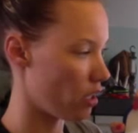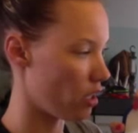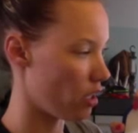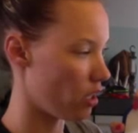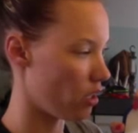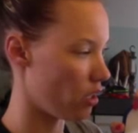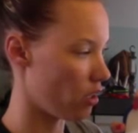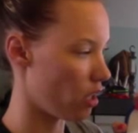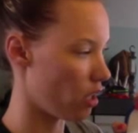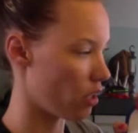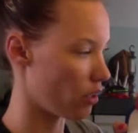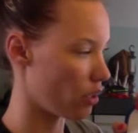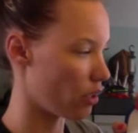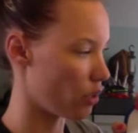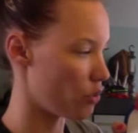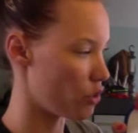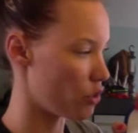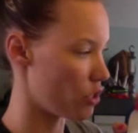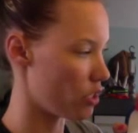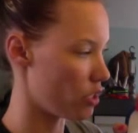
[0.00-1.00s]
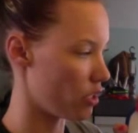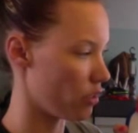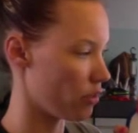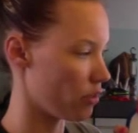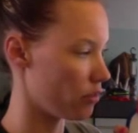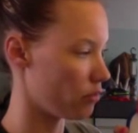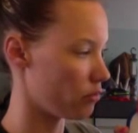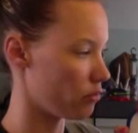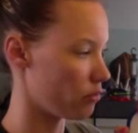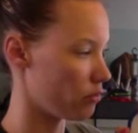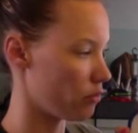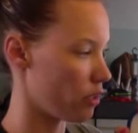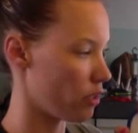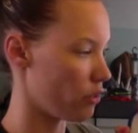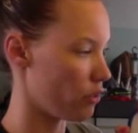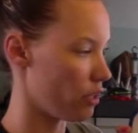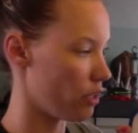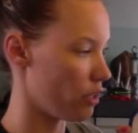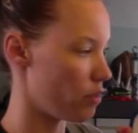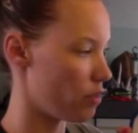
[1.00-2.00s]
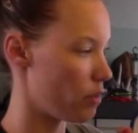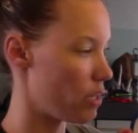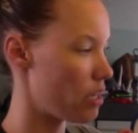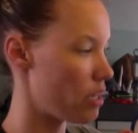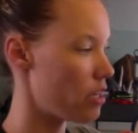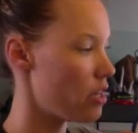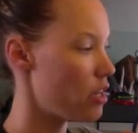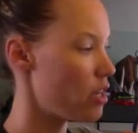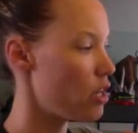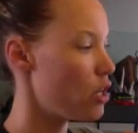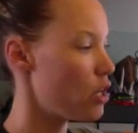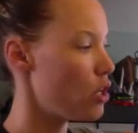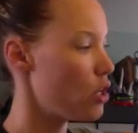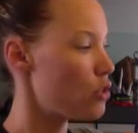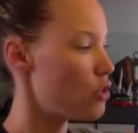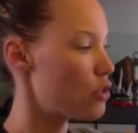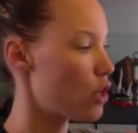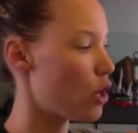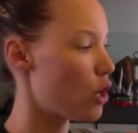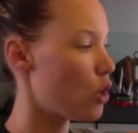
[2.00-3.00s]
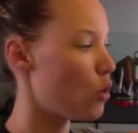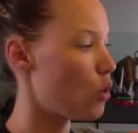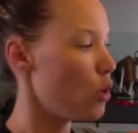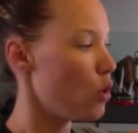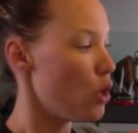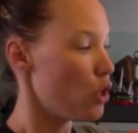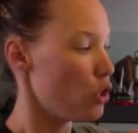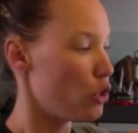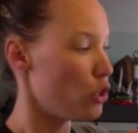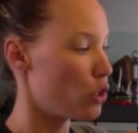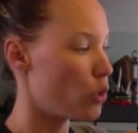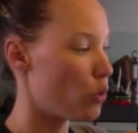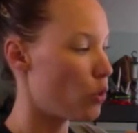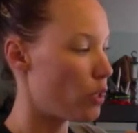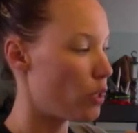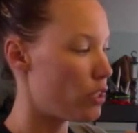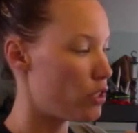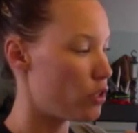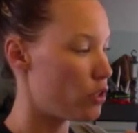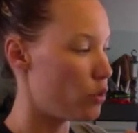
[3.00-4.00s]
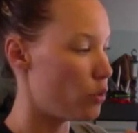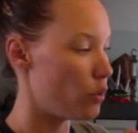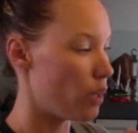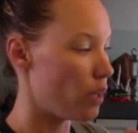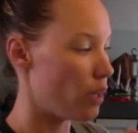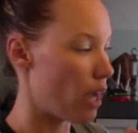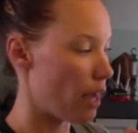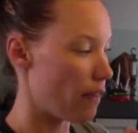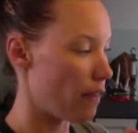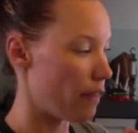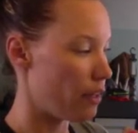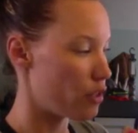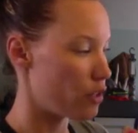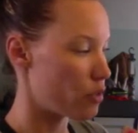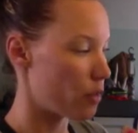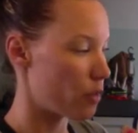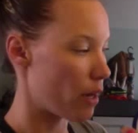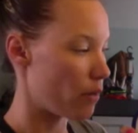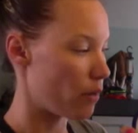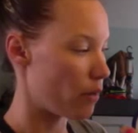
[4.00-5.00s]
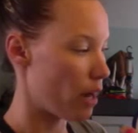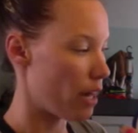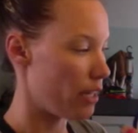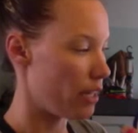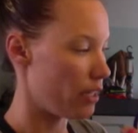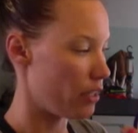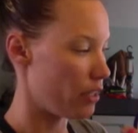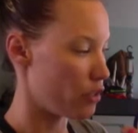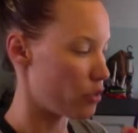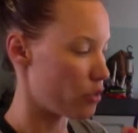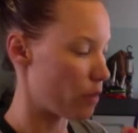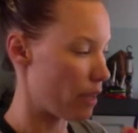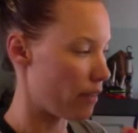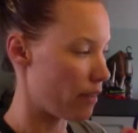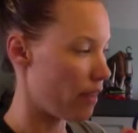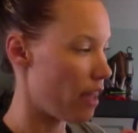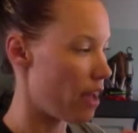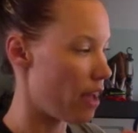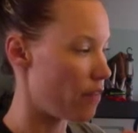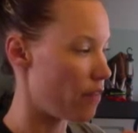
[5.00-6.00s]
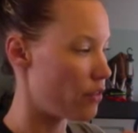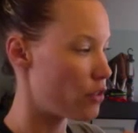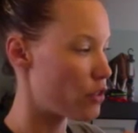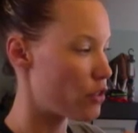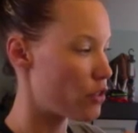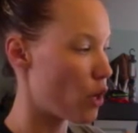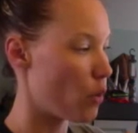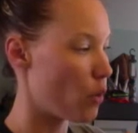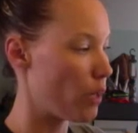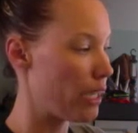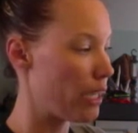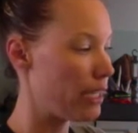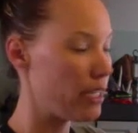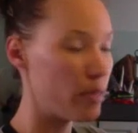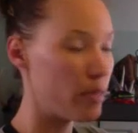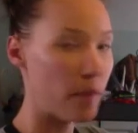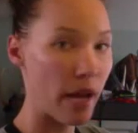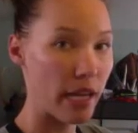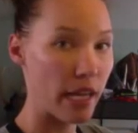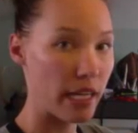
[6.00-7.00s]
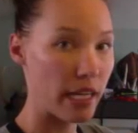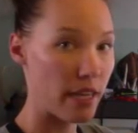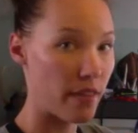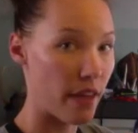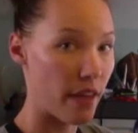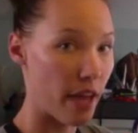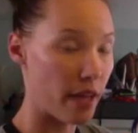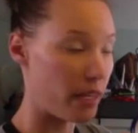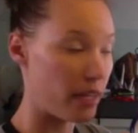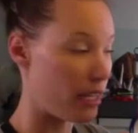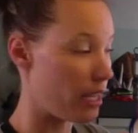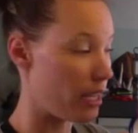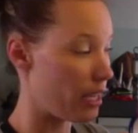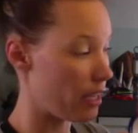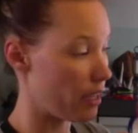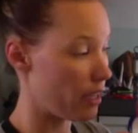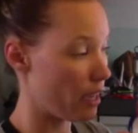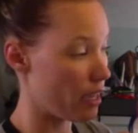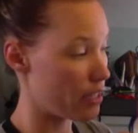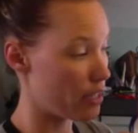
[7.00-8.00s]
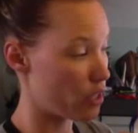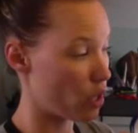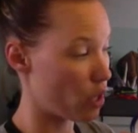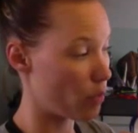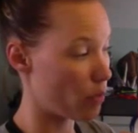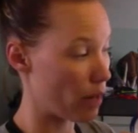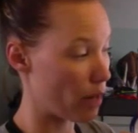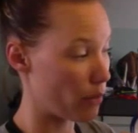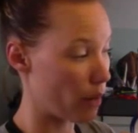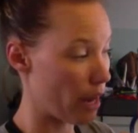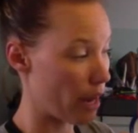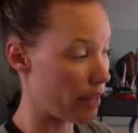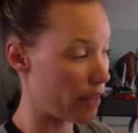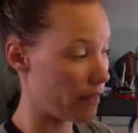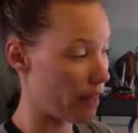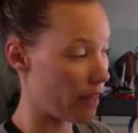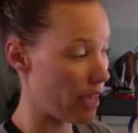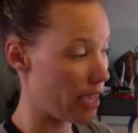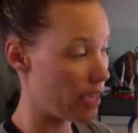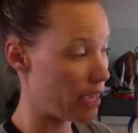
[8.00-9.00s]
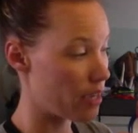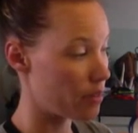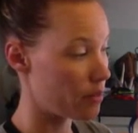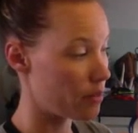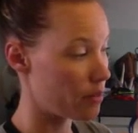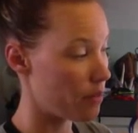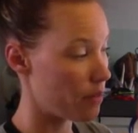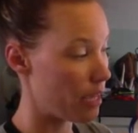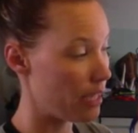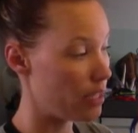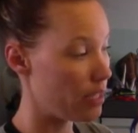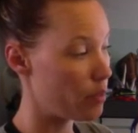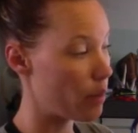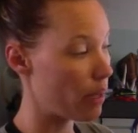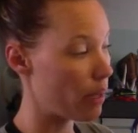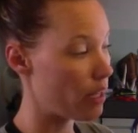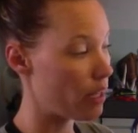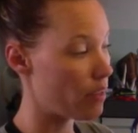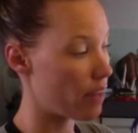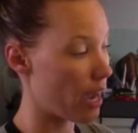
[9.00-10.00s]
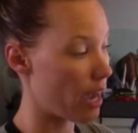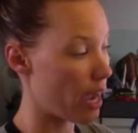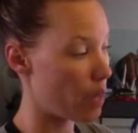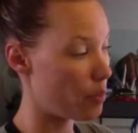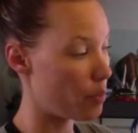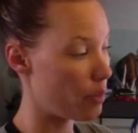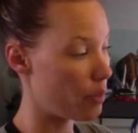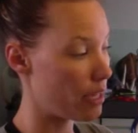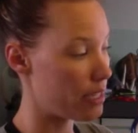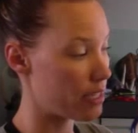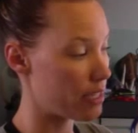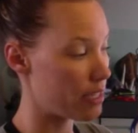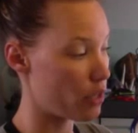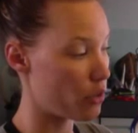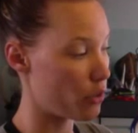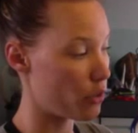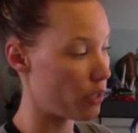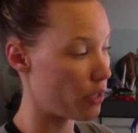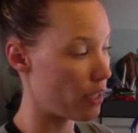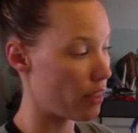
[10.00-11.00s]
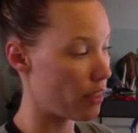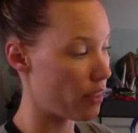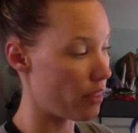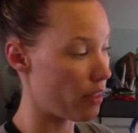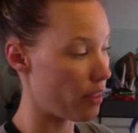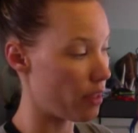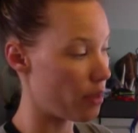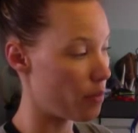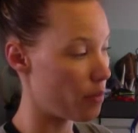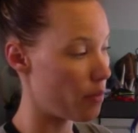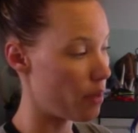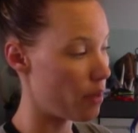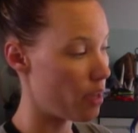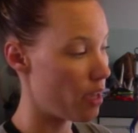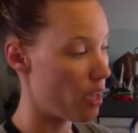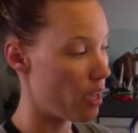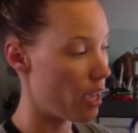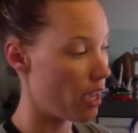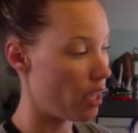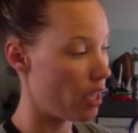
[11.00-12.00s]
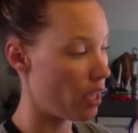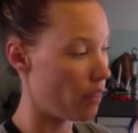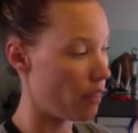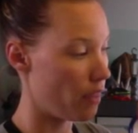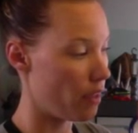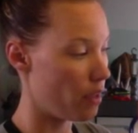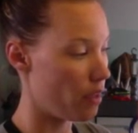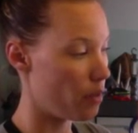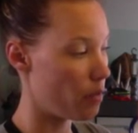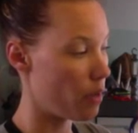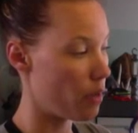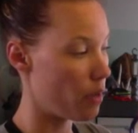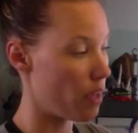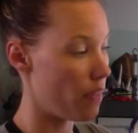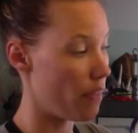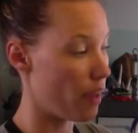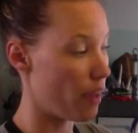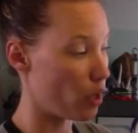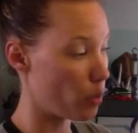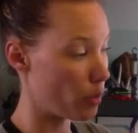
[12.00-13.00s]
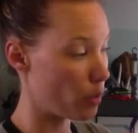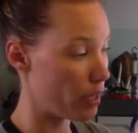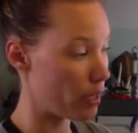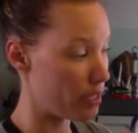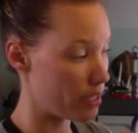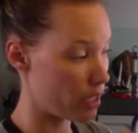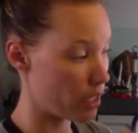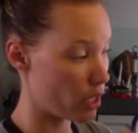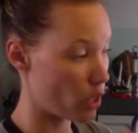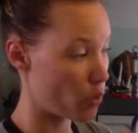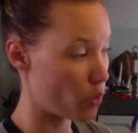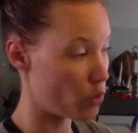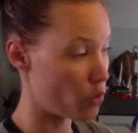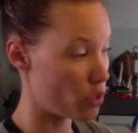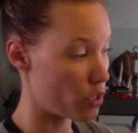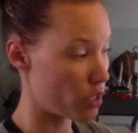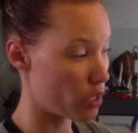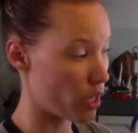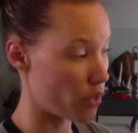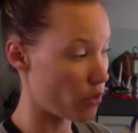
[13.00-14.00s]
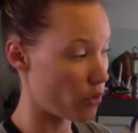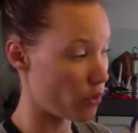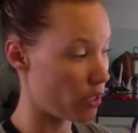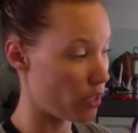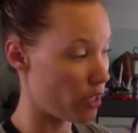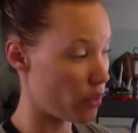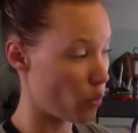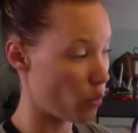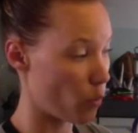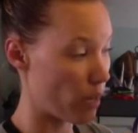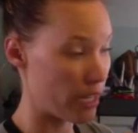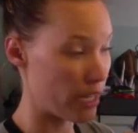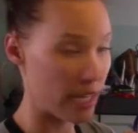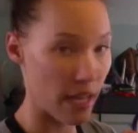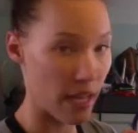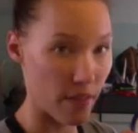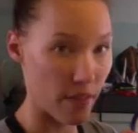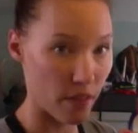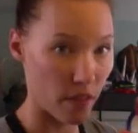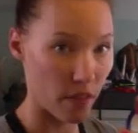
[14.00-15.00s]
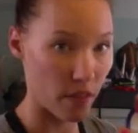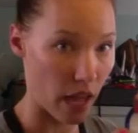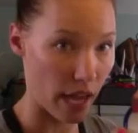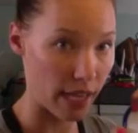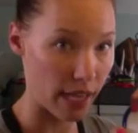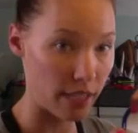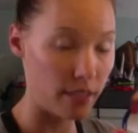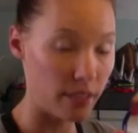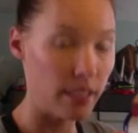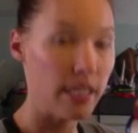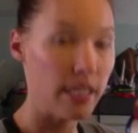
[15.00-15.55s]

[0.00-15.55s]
a lot of coaches here underneath me. So here's my right and here's my left. So anybody that is on my right leg, anybody that I place underneath them and they're placing coaches underneath way down the line,